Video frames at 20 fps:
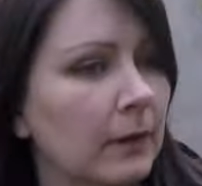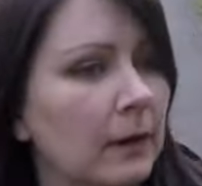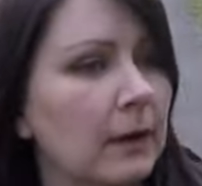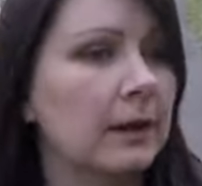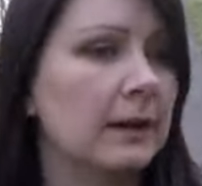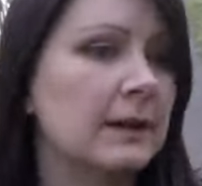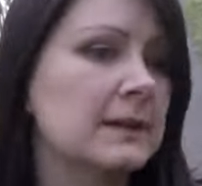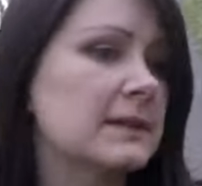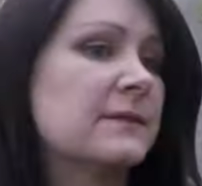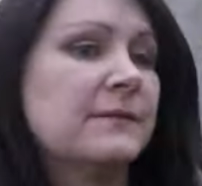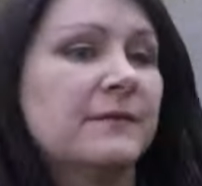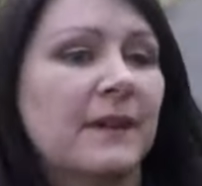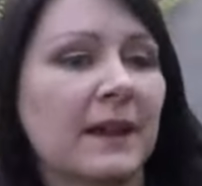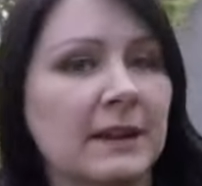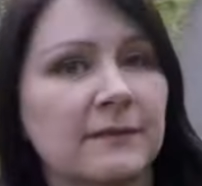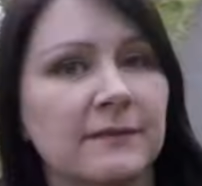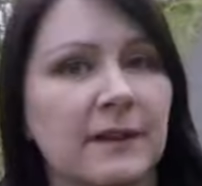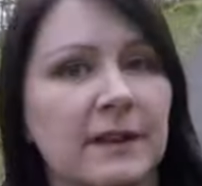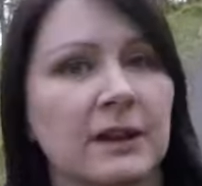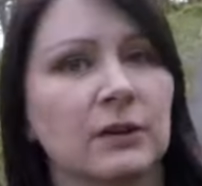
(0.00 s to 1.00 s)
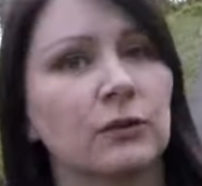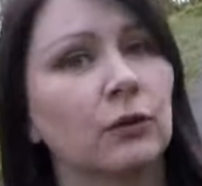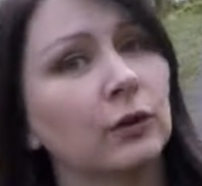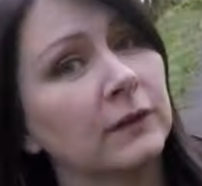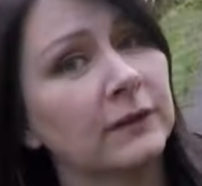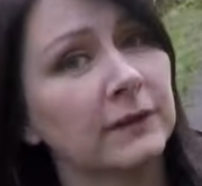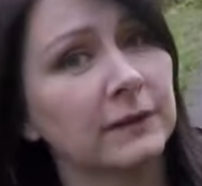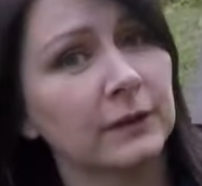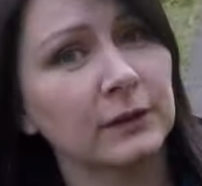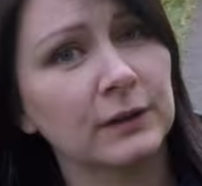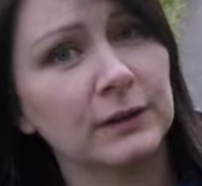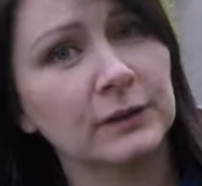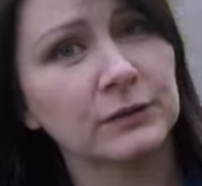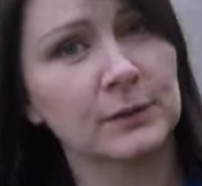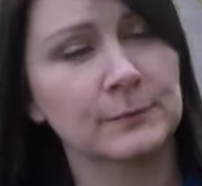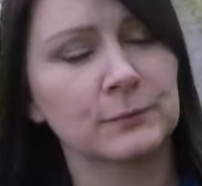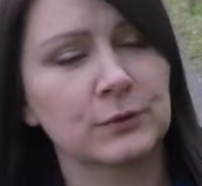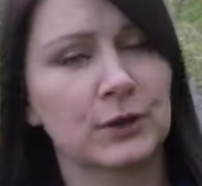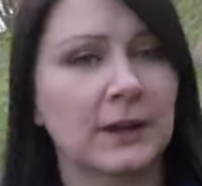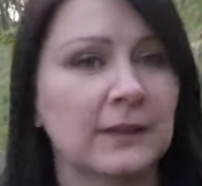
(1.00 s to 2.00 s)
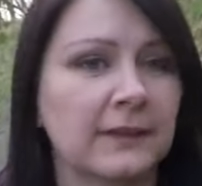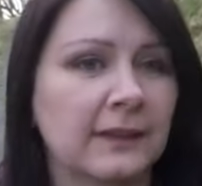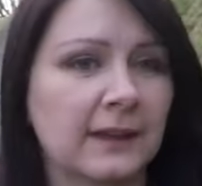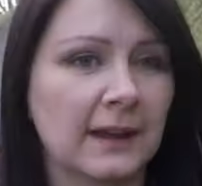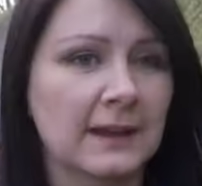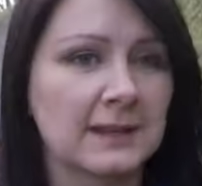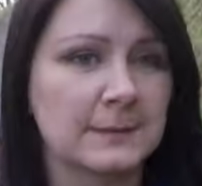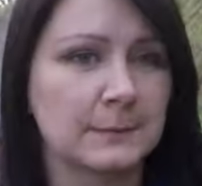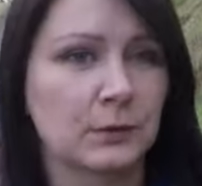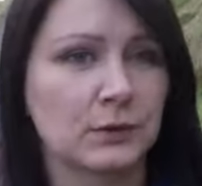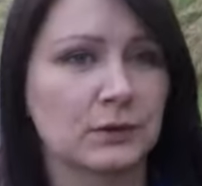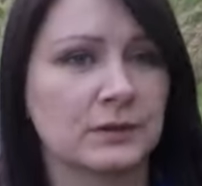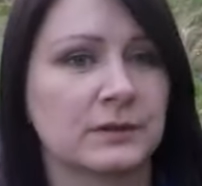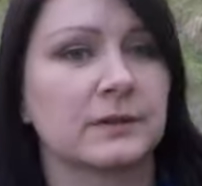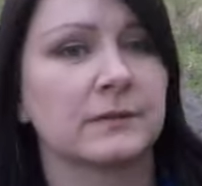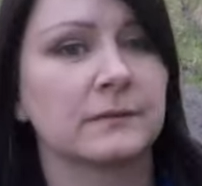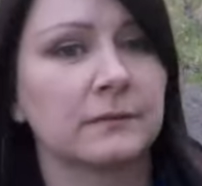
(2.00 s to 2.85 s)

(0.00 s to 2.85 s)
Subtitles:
It's very, very noisy down here, so I'm trying to get as much